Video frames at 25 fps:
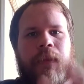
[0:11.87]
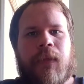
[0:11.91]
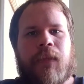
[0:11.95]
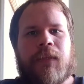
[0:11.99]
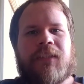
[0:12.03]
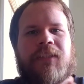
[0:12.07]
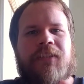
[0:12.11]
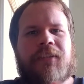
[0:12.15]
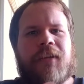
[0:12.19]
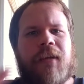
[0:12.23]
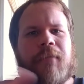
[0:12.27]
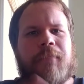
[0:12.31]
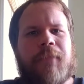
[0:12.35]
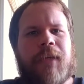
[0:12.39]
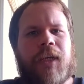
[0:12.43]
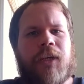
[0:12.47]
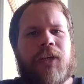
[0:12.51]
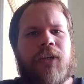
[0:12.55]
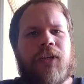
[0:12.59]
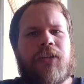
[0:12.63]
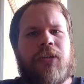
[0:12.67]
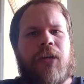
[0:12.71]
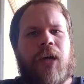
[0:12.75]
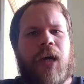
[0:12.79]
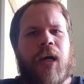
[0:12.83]
This is going to be a
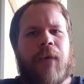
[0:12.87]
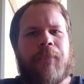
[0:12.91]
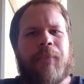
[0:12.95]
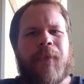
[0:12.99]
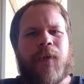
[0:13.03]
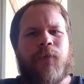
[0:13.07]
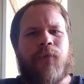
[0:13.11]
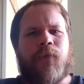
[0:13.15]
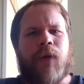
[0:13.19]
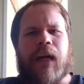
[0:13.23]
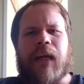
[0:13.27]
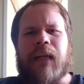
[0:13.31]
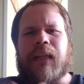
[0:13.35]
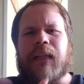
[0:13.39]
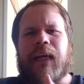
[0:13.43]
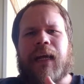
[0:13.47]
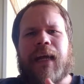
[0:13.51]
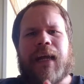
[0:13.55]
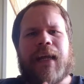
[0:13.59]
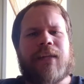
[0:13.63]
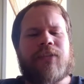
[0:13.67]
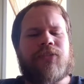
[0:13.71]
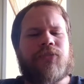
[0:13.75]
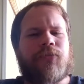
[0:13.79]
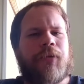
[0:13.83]
good topic for
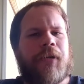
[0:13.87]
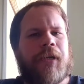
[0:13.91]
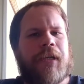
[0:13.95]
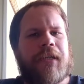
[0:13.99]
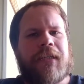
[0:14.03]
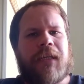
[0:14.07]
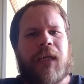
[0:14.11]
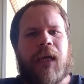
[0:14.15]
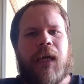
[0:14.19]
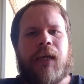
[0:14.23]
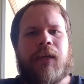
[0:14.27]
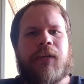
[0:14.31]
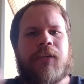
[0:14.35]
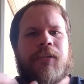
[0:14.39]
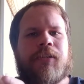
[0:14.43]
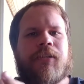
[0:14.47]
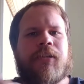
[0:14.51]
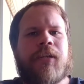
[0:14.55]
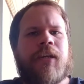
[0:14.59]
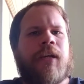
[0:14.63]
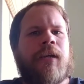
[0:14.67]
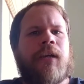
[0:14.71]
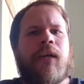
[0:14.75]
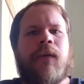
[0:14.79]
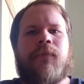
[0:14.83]
clients or
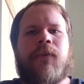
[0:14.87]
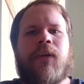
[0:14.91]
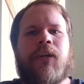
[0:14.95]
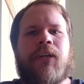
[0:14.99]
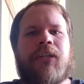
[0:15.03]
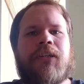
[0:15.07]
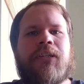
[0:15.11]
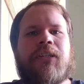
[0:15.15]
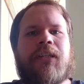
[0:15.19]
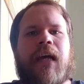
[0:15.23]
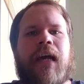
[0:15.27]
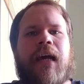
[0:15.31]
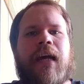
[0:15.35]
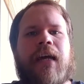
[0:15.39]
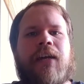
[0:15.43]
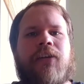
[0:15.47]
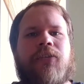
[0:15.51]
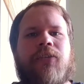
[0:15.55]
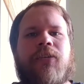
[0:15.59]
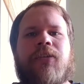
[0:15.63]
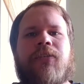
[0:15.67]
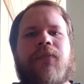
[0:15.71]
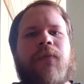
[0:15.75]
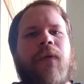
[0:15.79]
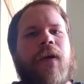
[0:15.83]
designers. If you're a
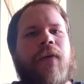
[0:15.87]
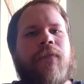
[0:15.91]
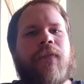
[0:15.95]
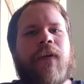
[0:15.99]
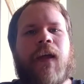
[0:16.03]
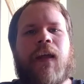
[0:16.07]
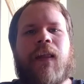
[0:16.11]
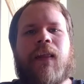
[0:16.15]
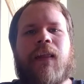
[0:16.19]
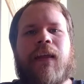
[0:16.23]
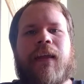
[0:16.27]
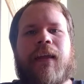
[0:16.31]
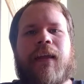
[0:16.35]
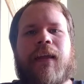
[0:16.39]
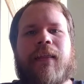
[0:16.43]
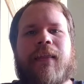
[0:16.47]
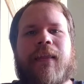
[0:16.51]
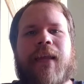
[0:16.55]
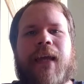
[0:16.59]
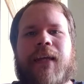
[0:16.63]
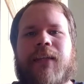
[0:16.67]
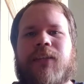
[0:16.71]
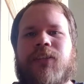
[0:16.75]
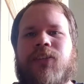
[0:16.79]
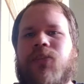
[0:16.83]
designer and you have a client
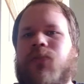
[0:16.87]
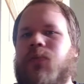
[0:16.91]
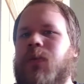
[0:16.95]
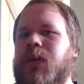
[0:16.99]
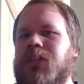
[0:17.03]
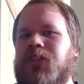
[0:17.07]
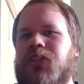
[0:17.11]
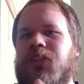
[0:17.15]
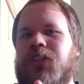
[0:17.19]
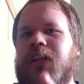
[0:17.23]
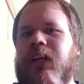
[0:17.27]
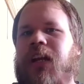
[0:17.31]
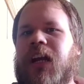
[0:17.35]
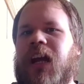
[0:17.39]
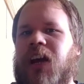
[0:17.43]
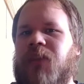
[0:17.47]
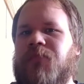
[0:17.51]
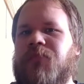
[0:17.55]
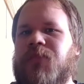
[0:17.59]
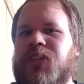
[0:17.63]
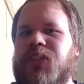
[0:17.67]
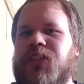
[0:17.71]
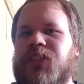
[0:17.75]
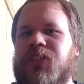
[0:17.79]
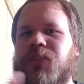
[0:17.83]
that's questioning how
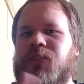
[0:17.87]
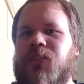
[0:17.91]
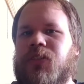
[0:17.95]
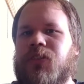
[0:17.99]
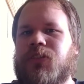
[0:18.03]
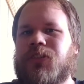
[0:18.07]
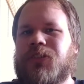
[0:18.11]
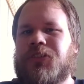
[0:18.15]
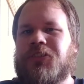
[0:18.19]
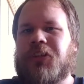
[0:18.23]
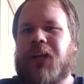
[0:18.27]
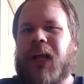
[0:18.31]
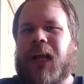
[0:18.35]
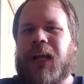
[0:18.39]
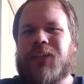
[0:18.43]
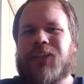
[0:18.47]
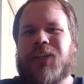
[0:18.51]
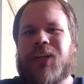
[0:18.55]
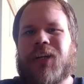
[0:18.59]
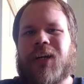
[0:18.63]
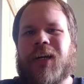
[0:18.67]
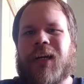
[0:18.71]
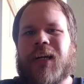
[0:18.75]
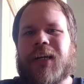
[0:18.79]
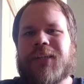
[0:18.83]
much your logo should
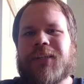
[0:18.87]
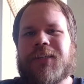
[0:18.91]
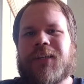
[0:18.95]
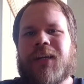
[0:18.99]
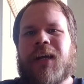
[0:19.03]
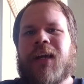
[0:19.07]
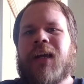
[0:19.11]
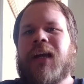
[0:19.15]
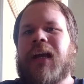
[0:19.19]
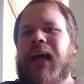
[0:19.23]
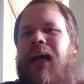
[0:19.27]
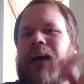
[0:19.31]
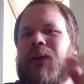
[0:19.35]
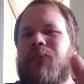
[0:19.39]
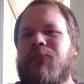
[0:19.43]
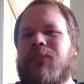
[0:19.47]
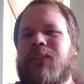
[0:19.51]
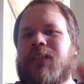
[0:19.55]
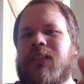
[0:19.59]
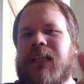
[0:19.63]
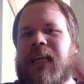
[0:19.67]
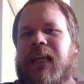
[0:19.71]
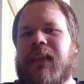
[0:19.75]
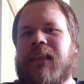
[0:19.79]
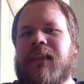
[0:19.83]
actually cost, I
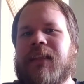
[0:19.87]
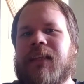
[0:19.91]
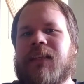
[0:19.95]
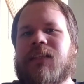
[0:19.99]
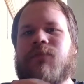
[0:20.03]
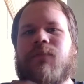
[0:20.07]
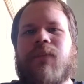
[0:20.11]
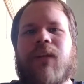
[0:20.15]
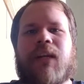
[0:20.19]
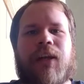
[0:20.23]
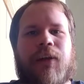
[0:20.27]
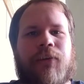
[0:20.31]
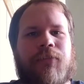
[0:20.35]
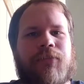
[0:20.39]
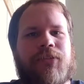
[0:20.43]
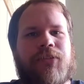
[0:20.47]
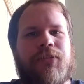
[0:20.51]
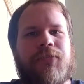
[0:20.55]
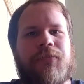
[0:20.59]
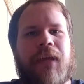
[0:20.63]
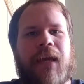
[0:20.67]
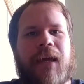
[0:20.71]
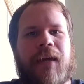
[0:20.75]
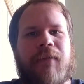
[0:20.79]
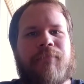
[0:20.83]
would send this video
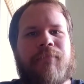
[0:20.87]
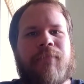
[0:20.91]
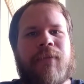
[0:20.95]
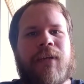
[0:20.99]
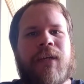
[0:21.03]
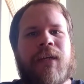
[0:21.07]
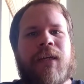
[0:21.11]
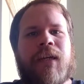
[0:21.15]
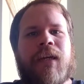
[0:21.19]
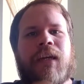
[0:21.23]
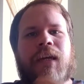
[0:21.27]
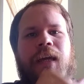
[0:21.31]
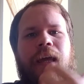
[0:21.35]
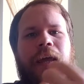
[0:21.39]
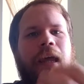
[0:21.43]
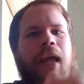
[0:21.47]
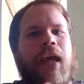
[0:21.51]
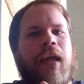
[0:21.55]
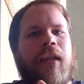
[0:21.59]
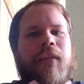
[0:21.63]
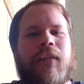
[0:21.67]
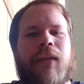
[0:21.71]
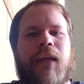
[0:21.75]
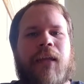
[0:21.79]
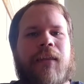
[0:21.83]
to them
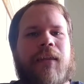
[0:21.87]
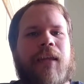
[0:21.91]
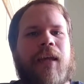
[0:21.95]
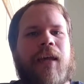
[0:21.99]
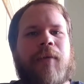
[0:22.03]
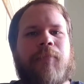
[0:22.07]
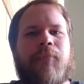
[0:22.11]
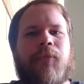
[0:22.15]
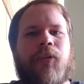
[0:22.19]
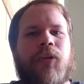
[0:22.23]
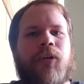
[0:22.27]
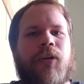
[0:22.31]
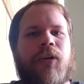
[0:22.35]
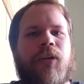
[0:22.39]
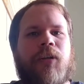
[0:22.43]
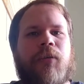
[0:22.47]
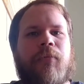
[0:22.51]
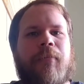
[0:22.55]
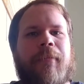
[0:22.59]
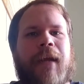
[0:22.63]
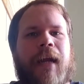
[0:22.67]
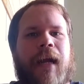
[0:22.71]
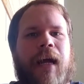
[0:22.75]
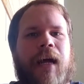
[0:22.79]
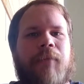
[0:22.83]
and let them learn a
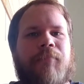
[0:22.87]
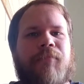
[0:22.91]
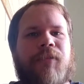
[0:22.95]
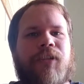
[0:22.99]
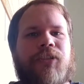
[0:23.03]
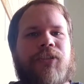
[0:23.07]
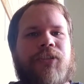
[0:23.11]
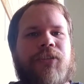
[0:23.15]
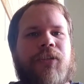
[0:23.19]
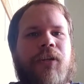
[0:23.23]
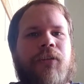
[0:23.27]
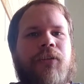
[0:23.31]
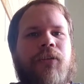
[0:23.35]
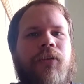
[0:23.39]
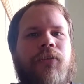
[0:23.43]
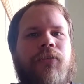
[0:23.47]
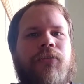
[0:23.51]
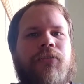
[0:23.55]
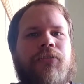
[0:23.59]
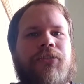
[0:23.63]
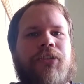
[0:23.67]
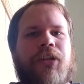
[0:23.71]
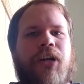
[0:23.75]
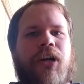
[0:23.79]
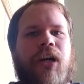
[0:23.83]
little bit how much a
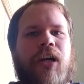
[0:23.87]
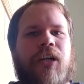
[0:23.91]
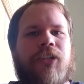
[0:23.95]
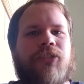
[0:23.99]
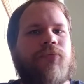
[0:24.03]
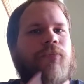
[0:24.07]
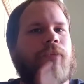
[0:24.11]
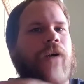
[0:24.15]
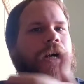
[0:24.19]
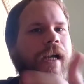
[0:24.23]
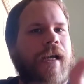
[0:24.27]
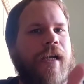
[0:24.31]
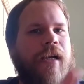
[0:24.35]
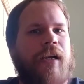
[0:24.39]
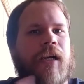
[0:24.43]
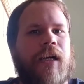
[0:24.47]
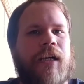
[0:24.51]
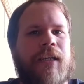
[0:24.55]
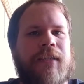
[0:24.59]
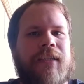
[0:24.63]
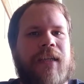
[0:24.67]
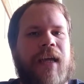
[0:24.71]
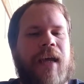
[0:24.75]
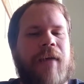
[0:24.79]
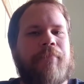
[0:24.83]
logo should cost, why it
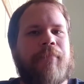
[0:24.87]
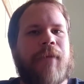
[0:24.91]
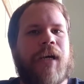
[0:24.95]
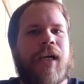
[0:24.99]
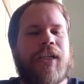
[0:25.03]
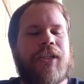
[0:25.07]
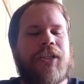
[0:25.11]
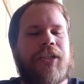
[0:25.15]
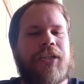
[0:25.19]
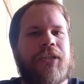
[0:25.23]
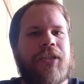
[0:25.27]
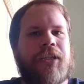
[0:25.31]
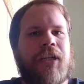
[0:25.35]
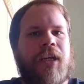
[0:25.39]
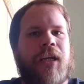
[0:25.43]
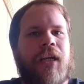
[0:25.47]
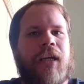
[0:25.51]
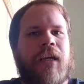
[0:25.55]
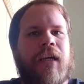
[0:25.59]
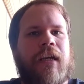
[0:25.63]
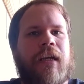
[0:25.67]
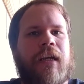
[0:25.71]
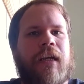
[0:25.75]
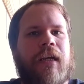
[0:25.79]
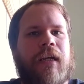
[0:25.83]
costs that much,
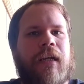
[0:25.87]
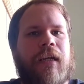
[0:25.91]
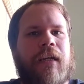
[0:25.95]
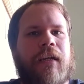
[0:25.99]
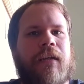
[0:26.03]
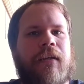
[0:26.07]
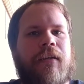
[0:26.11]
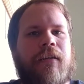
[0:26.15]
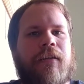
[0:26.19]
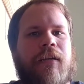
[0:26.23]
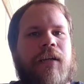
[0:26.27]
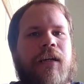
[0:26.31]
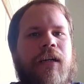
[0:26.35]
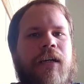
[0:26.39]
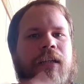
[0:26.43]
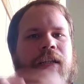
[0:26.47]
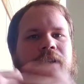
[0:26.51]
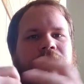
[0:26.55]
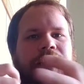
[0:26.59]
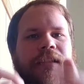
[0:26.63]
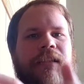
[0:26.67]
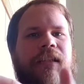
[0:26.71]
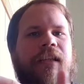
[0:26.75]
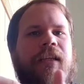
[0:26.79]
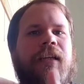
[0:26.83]
and
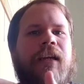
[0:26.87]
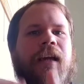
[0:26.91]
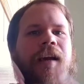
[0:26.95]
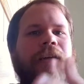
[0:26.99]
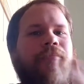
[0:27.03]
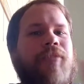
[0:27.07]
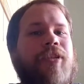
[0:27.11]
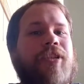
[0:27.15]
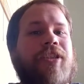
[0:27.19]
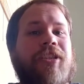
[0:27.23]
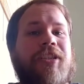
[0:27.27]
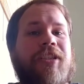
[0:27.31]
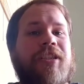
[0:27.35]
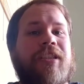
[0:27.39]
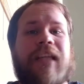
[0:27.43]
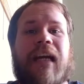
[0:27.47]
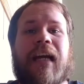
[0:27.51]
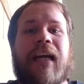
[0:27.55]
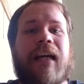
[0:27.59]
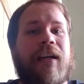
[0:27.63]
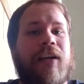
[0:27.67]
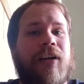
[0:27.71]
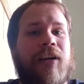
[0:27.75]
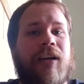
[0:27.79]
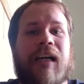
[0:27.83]
honestly, how much
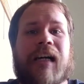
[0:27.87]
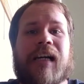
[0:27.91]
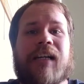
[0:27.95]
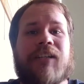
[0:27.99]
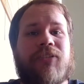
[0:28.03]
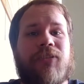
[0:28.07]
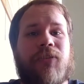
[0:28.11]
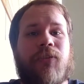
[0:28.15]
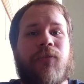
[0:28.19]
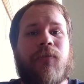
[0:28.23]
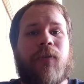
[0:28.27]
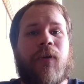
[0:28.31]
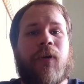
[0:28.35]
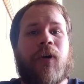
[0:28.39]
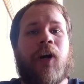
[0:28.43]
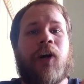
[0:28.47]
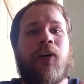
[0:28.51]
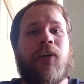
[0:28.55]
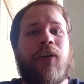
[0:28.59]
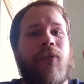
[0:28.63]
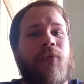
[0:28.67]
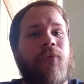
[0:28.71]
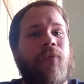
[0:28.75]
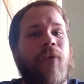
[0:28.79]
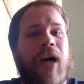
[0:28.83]
design costs
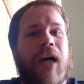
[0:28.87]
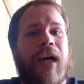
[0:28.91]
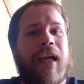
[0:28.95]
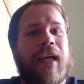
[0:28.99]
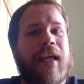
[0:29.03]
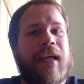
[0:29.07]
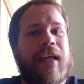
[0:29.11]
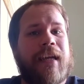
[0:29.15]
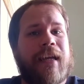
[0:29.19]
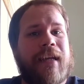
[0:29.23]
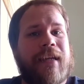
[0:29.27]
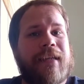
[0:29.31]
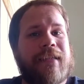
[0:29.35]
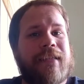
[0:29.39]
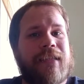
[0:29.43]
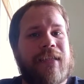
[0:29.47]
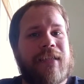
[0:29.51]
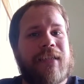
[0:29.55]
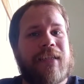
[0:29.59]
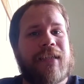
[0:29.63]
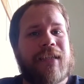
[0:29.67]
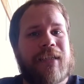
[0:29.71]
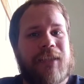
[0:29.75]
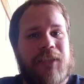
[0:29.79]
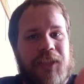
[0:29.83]
overall and why it
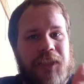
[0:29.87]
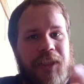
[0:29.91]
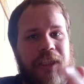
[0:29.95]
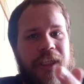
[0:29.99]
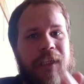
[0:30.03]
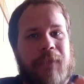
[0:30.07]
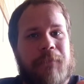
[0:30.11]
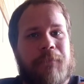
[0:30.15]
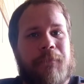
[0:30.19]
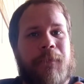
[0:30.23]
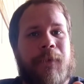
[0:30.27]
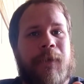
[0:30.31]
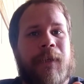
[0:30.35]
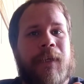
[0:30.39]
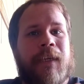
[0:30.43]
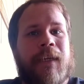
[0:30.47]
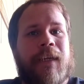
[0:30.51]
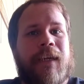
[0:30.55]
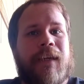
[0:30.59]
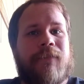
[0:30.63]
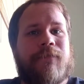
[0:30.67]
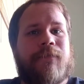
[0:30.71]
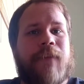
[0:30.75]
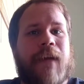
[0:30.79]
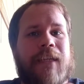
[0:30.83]
isn't a cheap
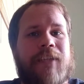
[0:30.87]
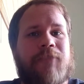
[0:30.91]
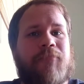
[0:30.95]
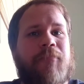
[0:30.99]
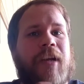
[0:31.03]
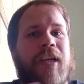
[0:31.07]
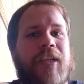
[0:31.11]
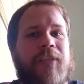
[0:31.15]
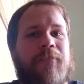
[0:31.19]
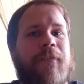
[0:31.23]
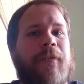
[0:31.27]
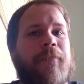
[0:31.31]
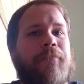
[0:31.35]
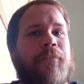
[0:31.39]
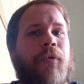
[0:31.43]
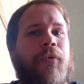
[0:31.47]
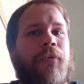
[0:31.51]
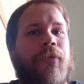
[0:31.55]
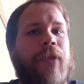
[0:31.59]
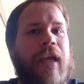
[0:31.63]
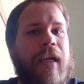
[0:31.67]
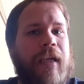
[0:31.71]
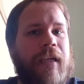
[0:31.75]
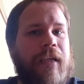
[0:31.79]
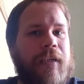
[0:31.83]
investment as people
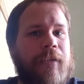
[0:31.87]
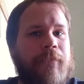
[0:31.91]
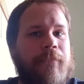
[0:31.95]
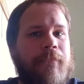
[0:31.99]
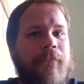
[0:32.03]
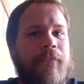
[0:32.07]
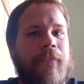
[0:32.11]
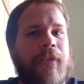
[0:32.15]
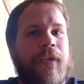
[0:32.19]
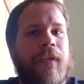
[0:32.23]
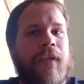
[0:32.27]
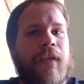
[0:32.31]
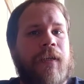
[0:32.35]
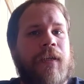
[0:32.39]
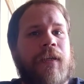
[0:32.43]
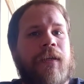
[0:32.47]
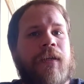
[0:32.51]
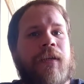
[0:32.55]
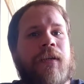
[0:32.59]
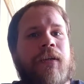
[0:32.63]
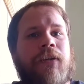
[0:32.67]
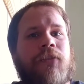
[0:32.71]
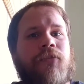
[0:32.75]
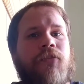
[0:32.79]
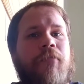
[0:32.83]
think.
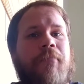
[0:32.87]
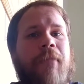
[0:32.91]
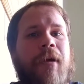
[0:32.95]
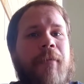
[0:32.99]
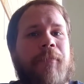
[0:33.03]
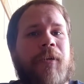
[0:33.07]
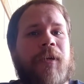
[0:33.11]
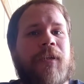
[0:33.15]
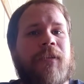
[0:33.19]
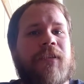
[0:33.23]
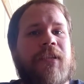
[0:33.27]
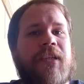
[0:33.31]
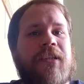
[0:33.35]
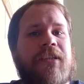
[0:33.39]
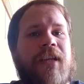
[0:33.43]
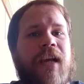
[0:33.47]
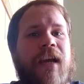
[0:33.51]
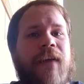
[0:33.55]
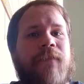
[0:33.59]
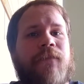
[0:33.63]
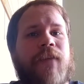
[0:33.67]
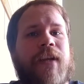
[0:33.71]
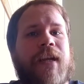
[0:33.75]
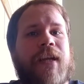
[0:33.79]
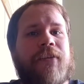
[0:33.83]
Remember,
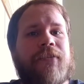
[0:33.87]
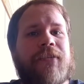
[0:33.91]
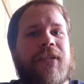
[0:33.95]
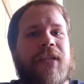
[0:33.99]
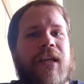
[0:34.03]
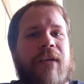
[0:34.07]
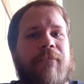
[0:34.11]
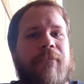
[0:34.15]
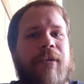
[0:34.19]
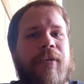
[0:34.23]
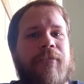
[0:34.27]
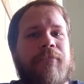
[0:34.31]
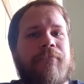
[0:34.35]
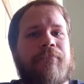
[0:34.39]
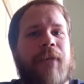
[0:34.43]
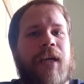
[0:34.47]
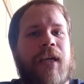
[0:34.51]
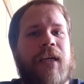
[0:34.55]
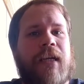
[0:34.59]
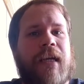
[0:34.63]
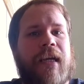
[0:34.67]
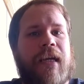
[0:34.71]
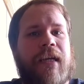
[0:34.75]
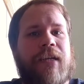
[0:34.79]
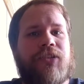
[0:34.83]
design videos come out
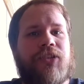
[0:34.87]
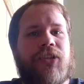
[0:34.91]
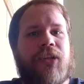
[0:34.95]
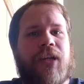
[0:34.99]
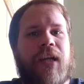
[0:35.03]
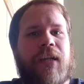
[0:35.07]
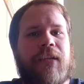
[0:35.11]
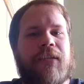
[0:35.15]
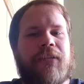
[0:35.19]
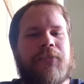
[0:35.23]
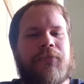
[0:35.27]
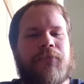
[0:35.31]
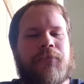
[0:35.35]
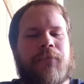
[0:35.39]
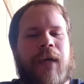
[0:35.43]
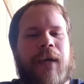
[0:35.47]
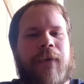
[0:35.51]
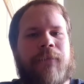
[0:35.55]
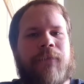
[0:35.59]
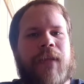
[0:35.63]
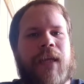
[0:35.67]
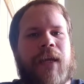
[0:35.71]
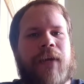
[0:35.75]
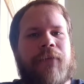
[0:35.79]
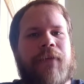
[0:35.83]
Monday, so get
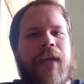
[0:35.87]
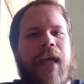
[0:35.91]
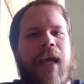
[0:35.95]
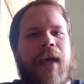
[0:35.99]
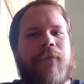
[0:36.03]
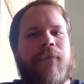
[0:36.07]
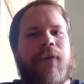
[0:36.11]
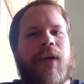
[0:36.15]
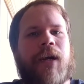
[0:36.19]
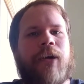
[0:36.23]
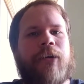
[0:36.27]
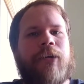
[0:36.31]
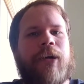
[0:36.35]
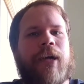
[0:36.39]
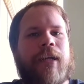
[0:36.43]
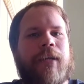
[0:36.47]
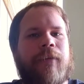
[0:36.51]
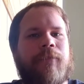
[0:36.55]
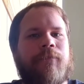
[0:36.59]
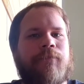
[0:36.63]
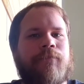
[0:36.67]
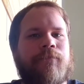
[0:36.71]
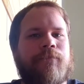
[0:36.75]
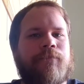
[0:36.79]
subscribed to that if you haven't already.